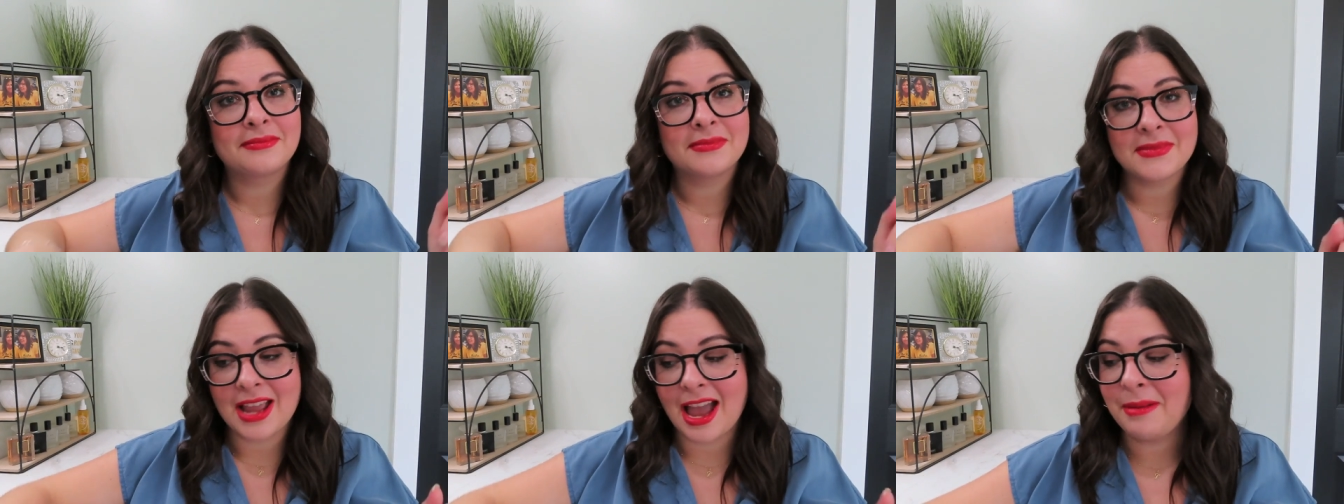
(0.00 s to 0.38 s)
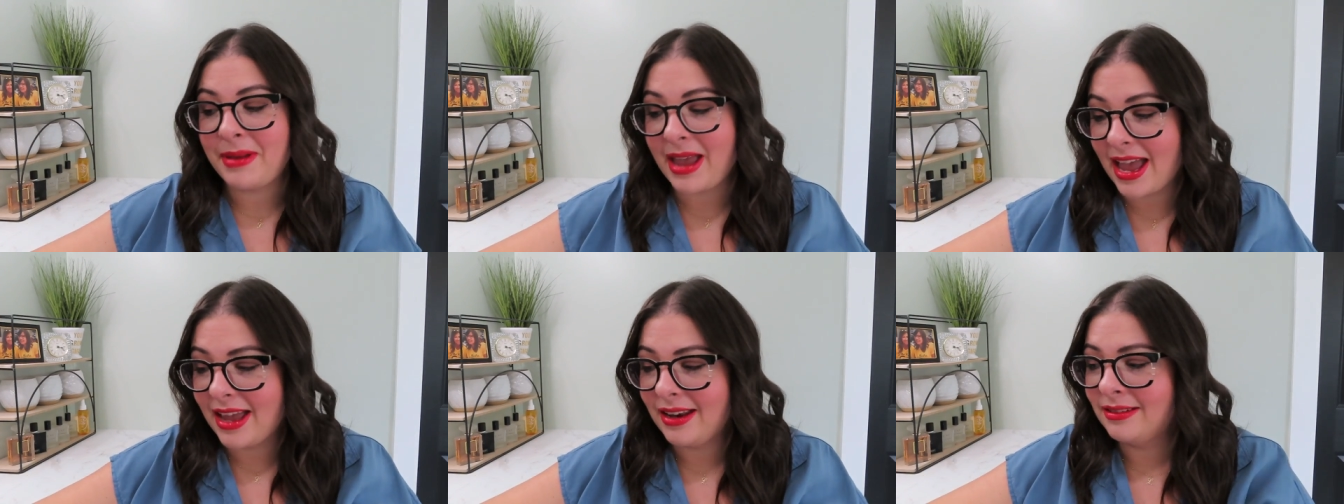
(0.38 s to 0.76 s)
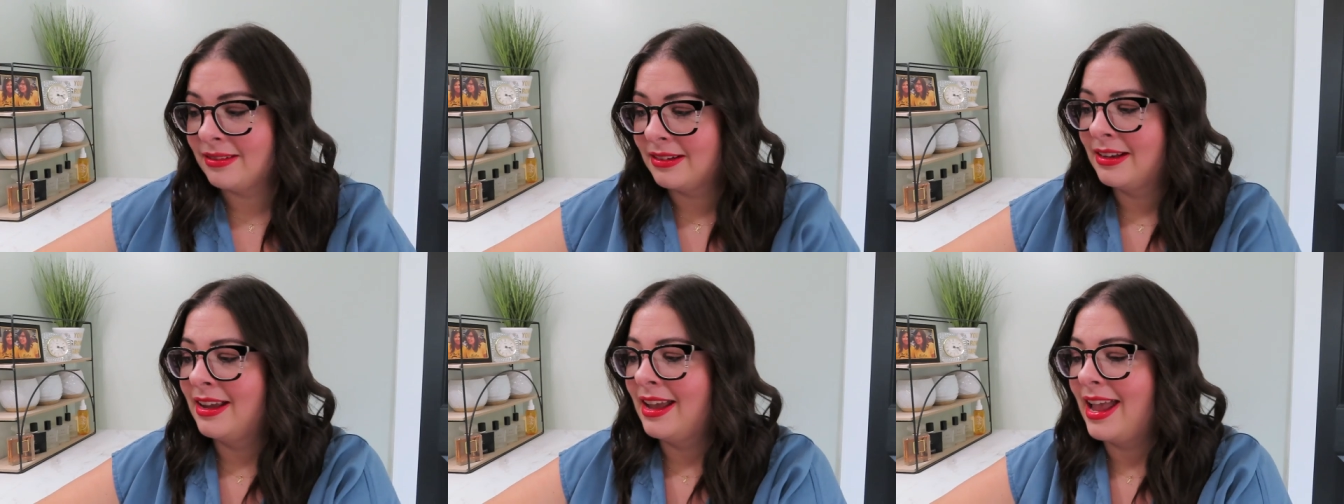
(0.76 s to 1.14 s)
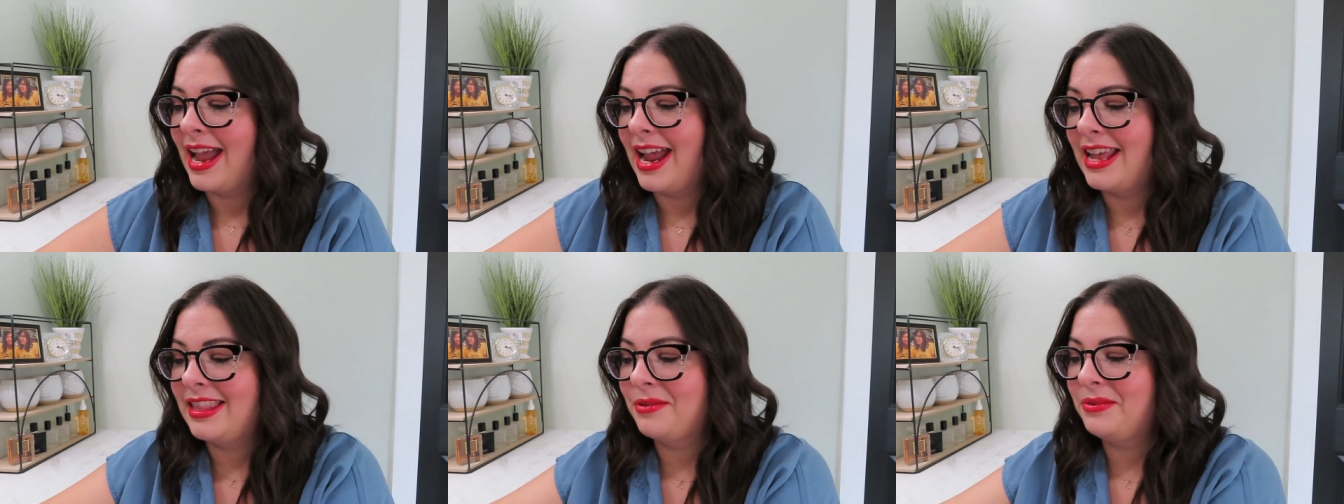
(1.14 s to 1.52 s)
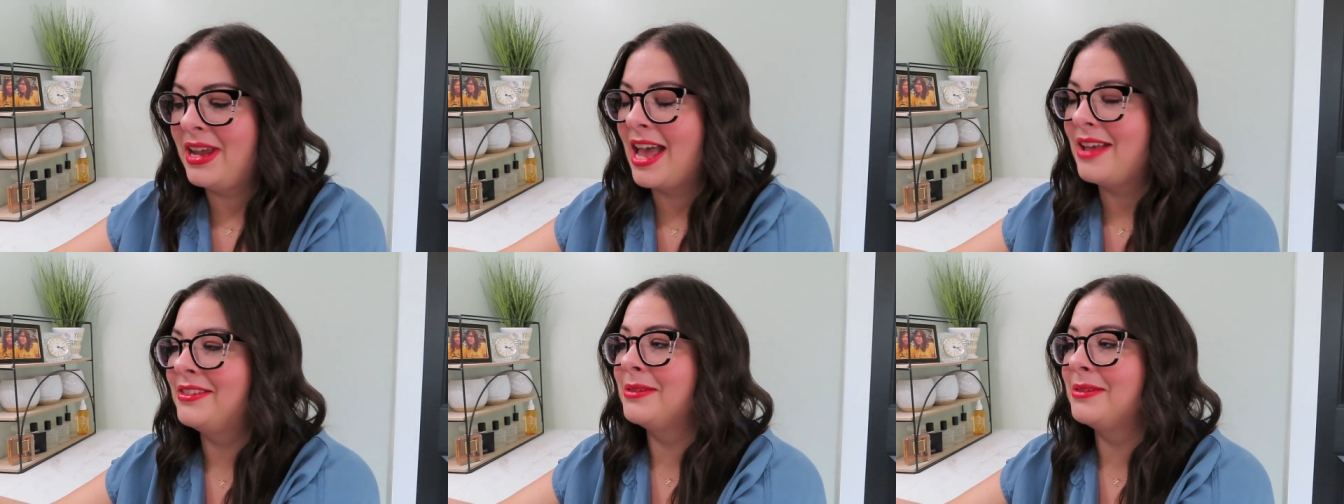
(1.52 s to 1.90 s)
Not bad. And then we
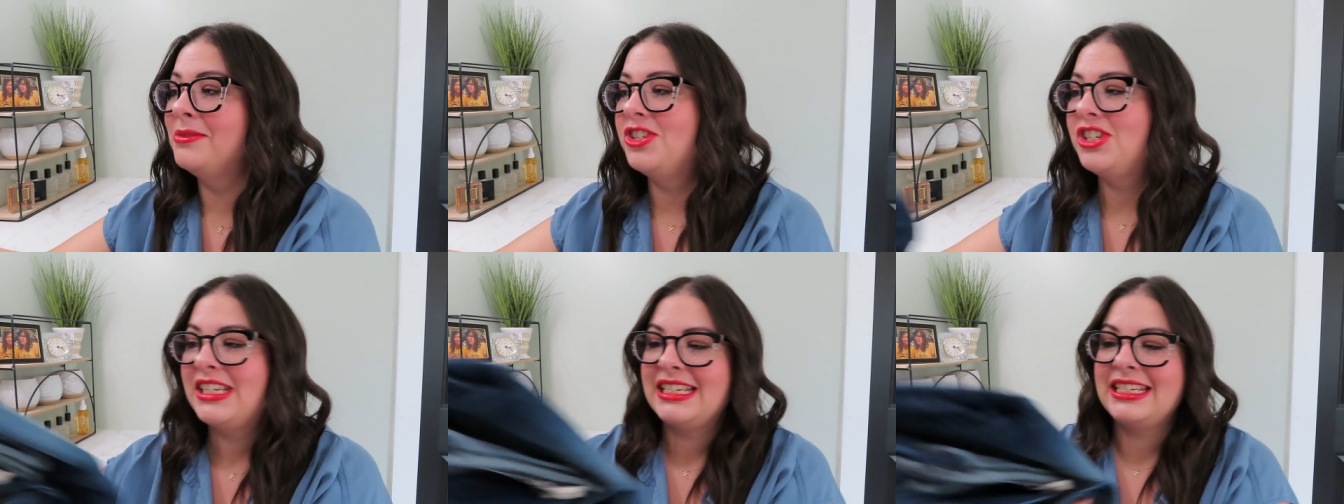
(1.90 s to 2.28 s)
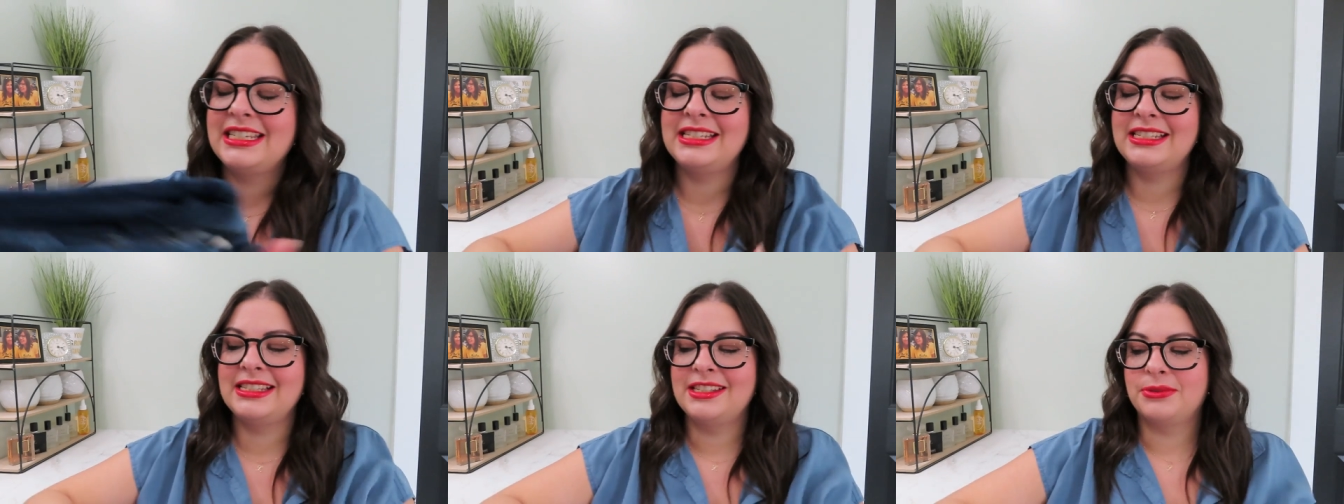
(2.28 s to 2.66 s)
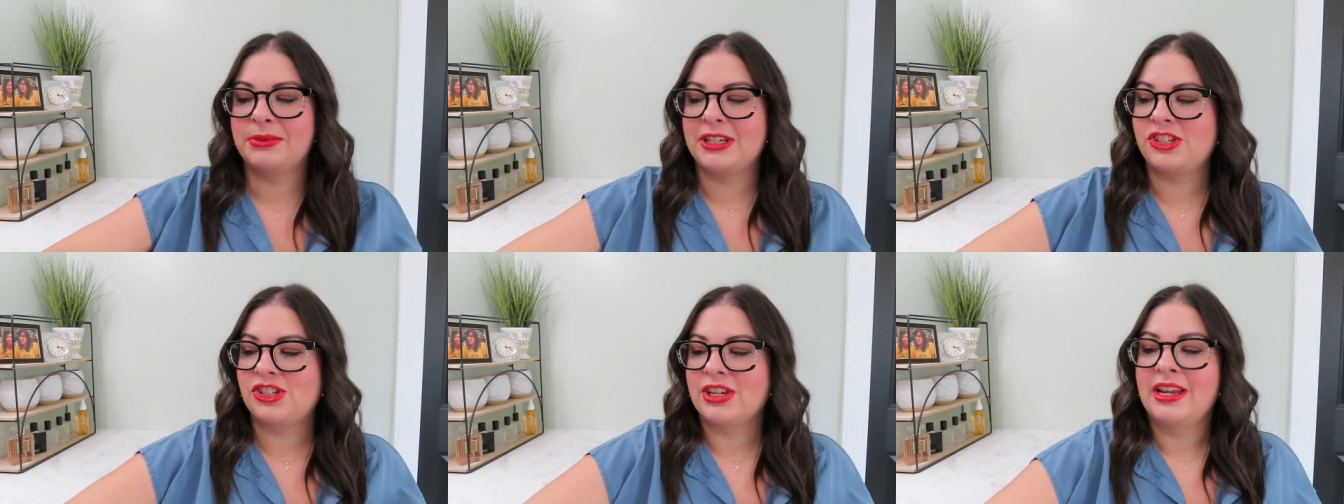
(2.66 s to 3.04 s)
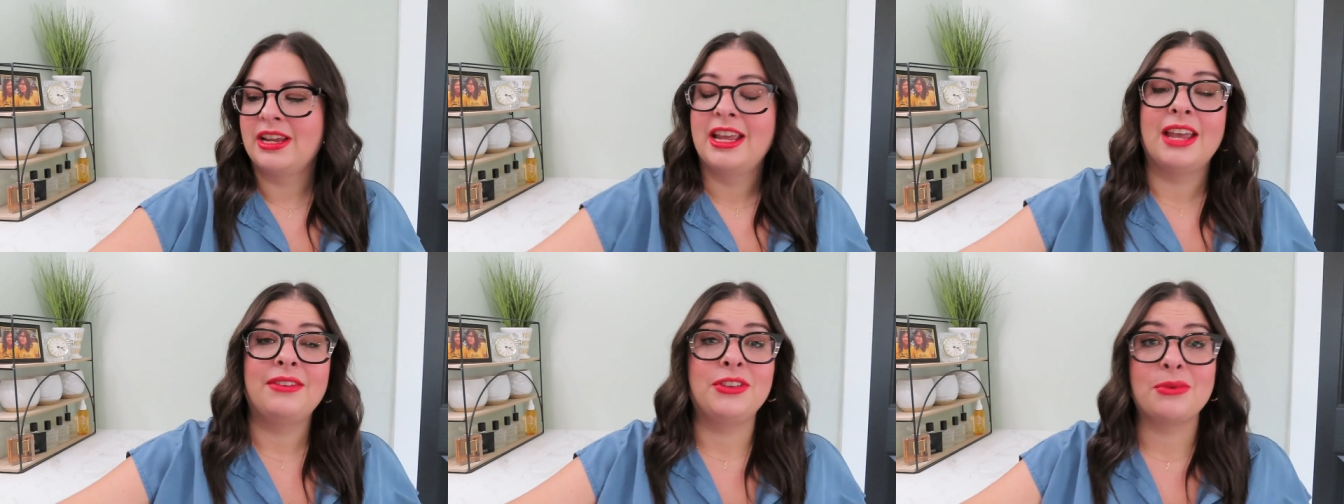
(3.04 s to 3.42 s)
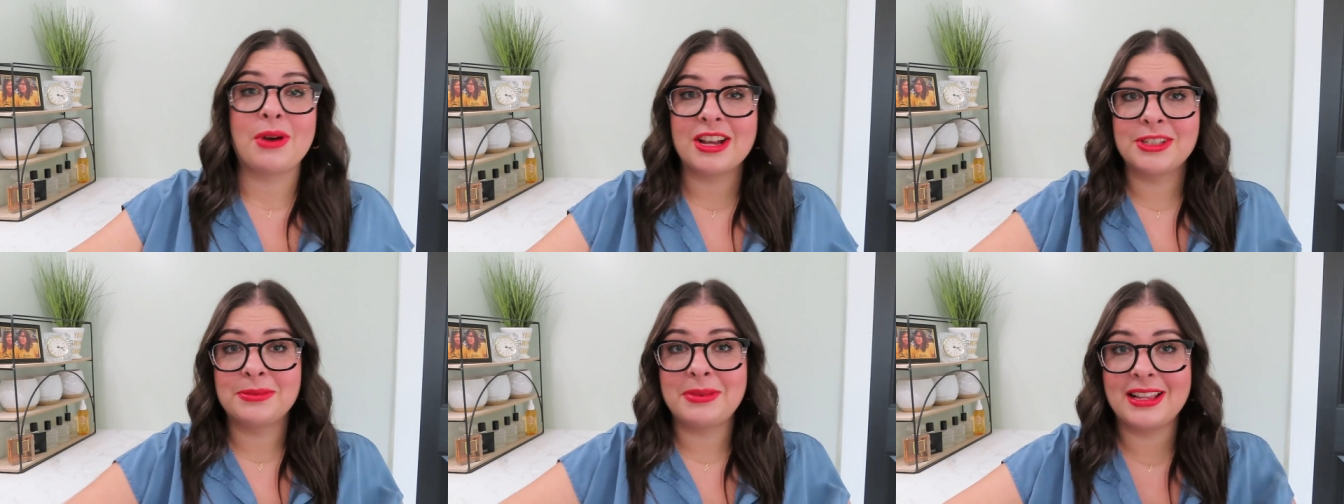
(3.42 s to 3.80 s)
have some jeans, which if you
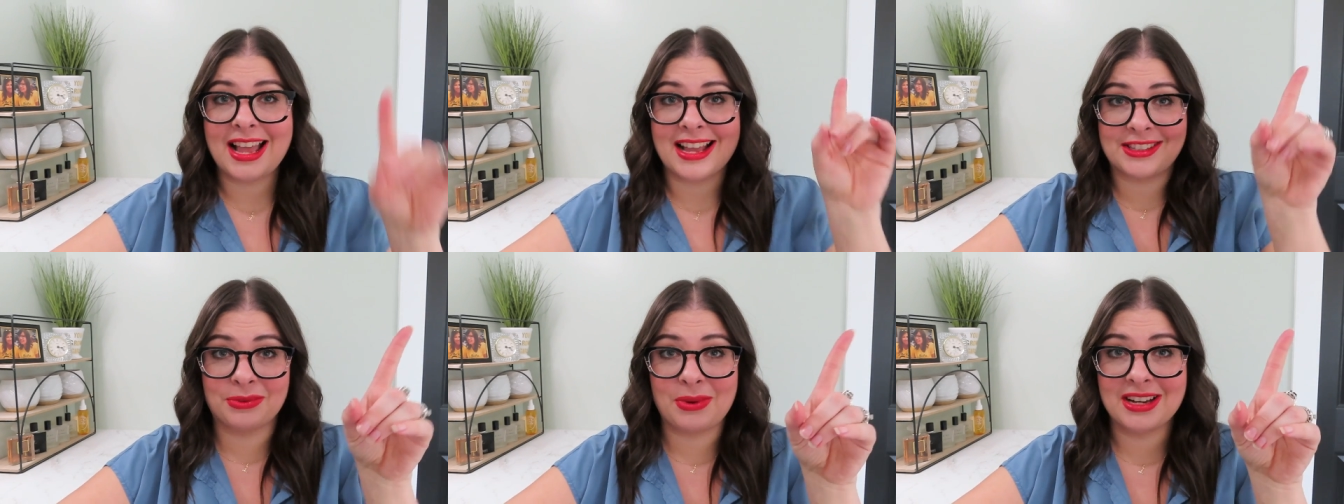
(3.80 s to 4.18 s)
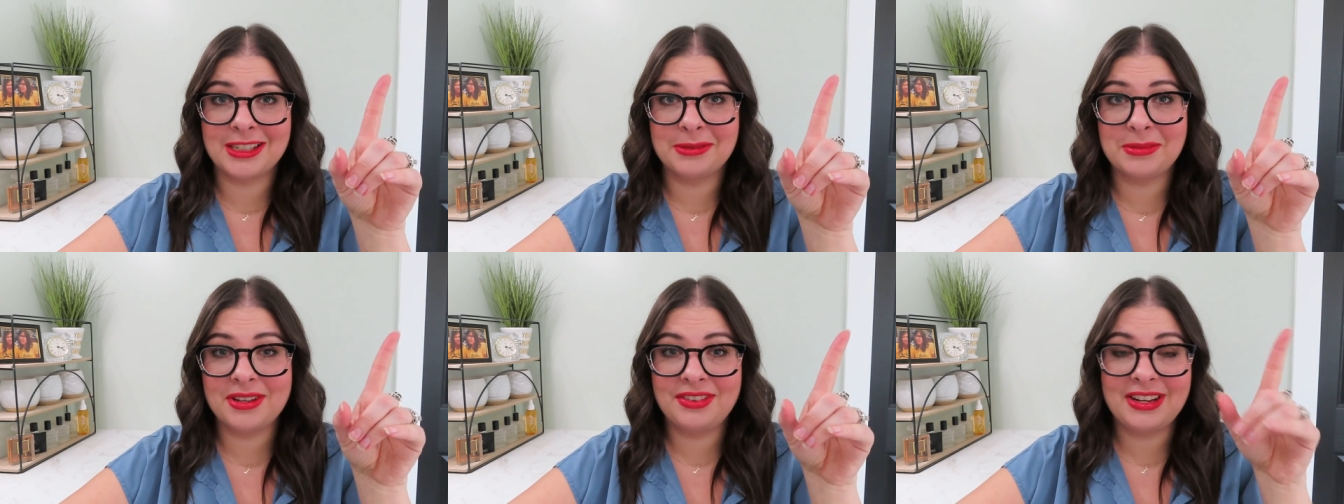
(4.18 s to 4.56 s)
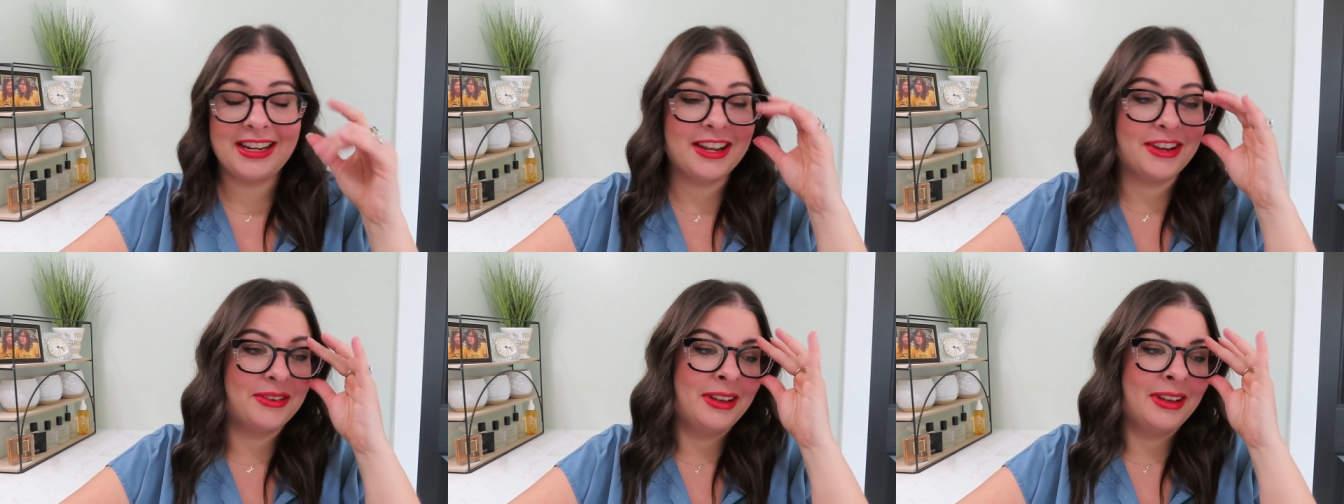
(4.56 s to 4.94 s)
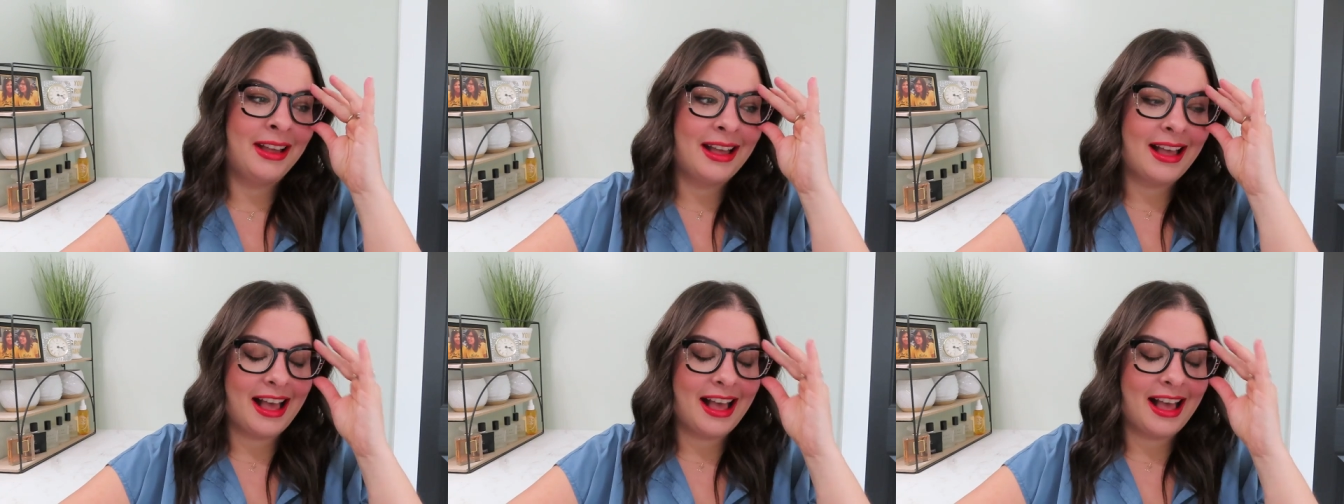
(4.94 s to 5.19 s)
watched my last Wantable video,